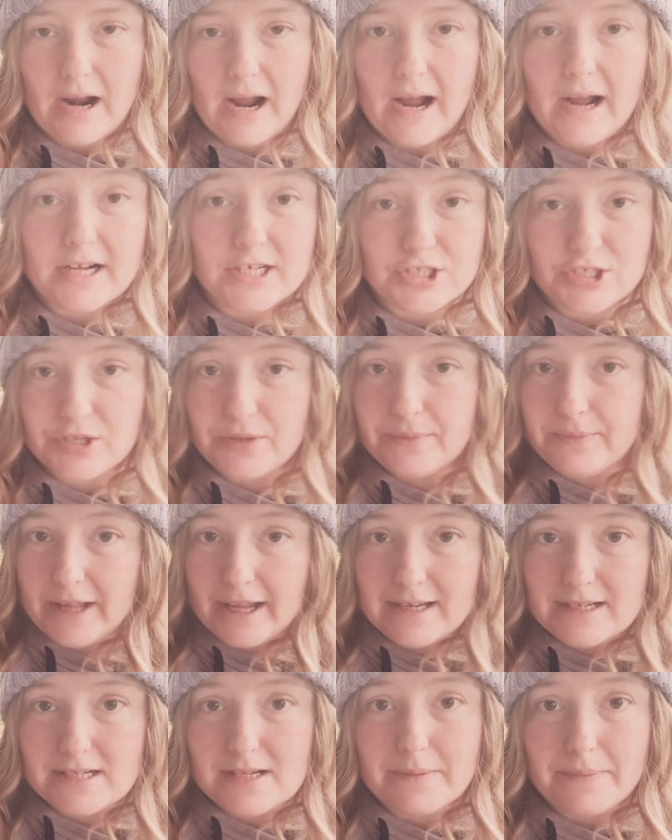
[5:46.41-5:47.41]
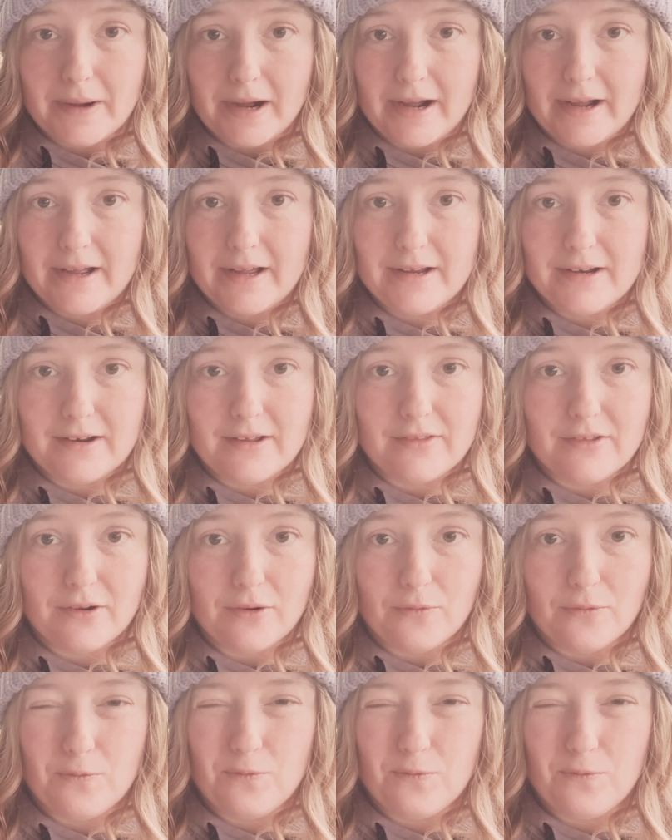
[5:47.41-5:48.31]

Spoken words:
I actually plan to buy another,